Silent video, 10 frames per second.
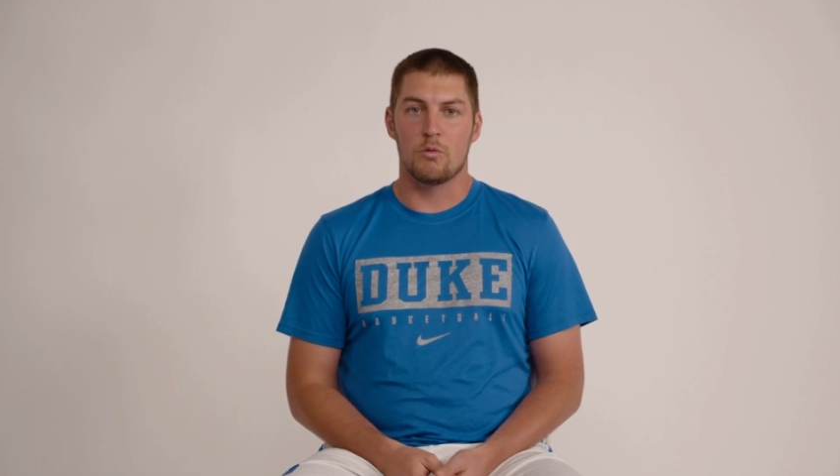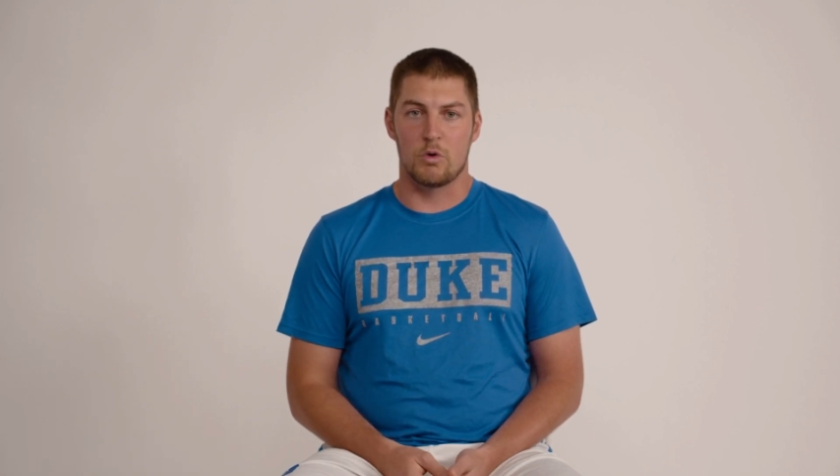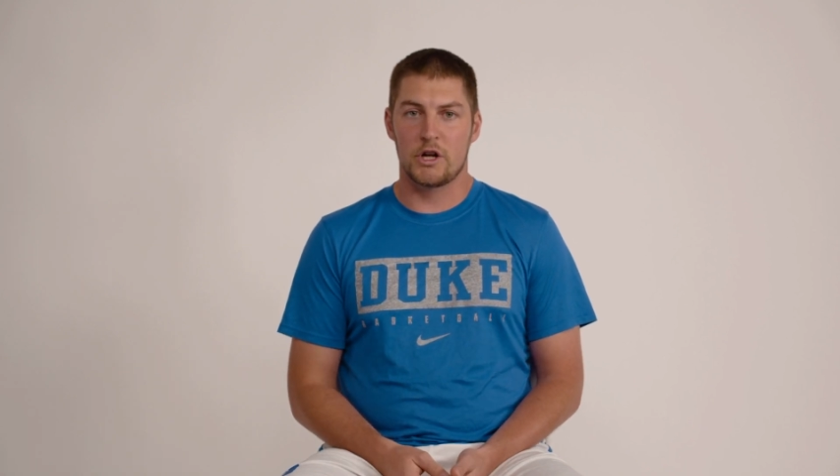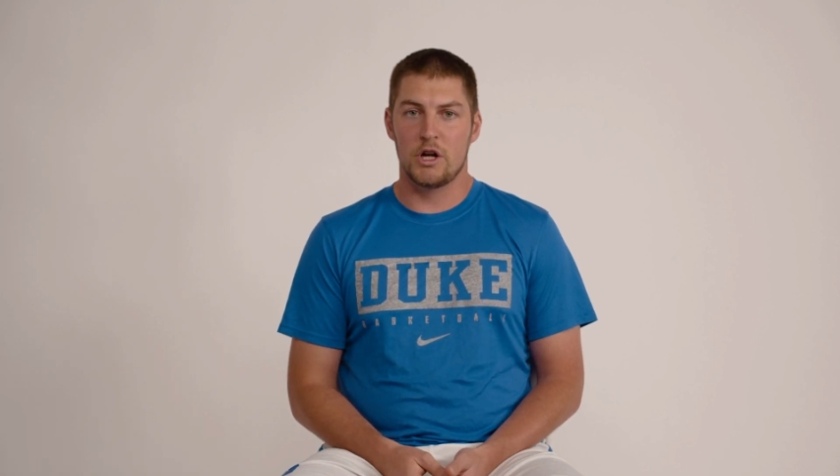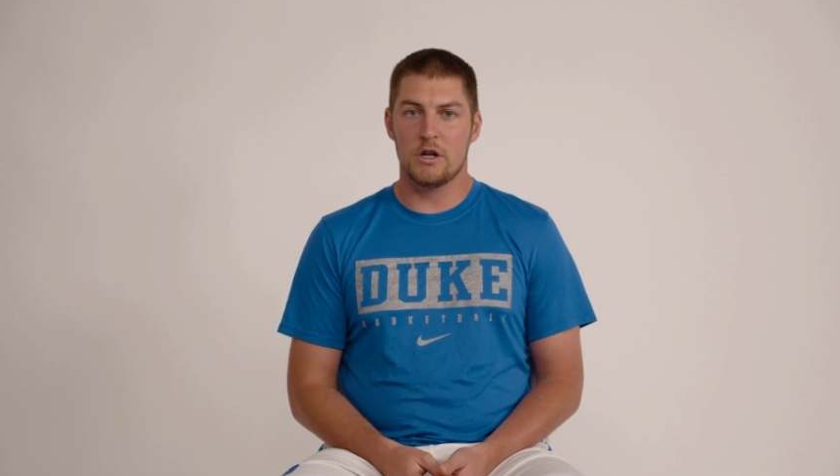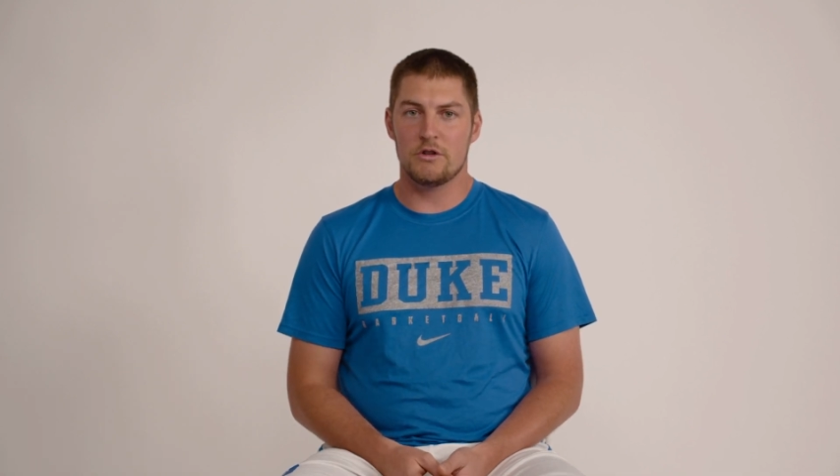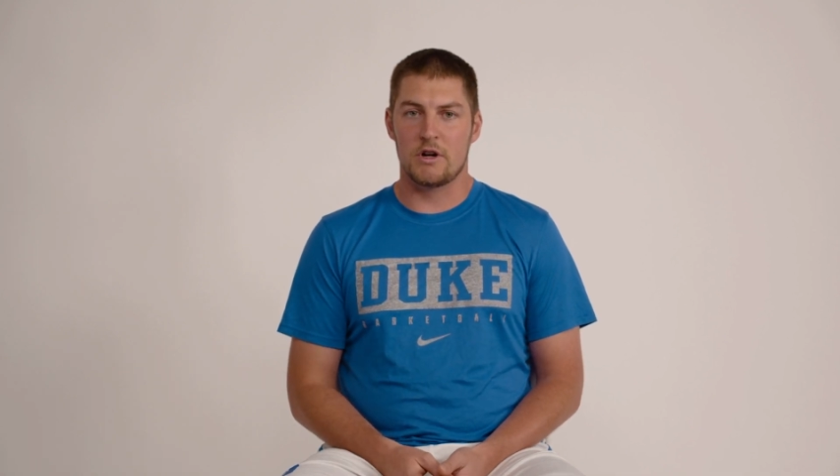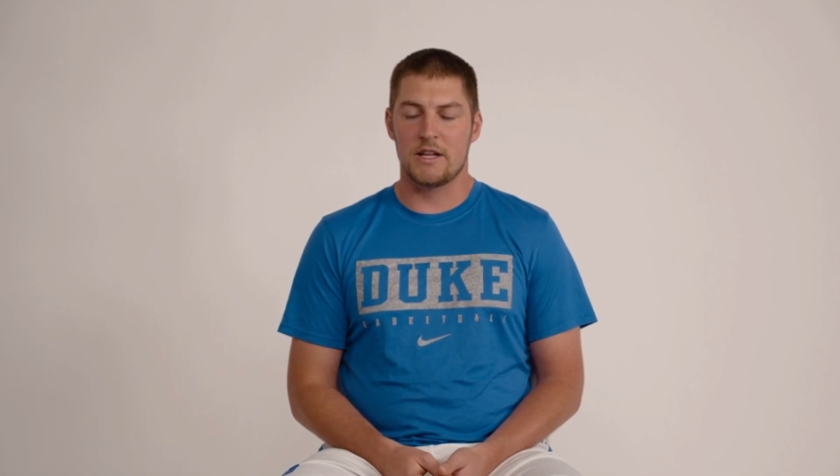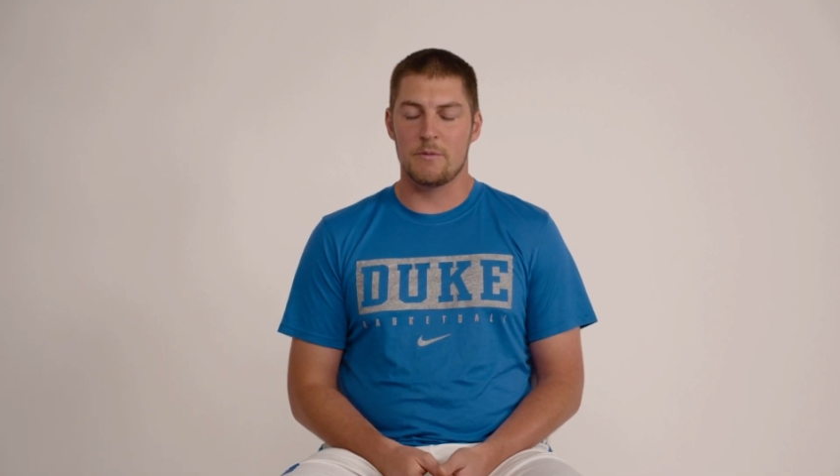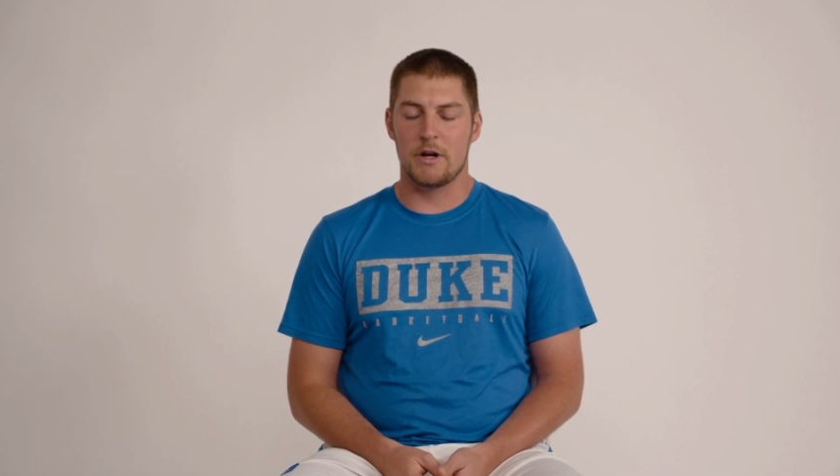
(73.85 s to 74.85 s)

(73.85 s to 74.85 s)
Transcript: working on, trying to get